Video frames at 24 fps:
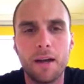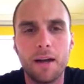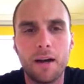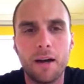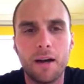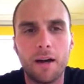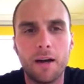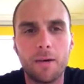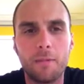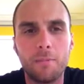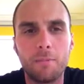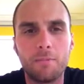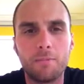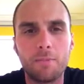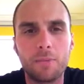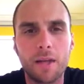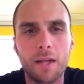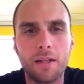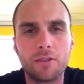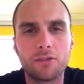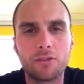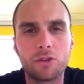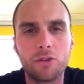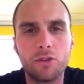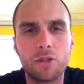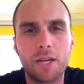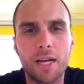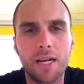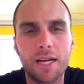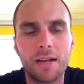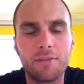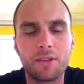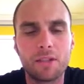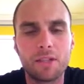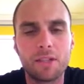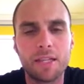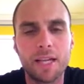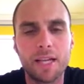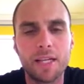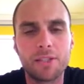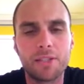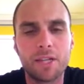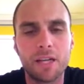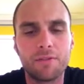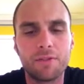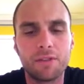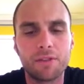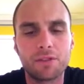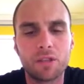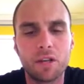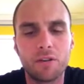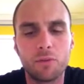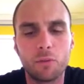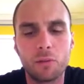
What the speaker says: And so you kind of have to gauge that for yourself.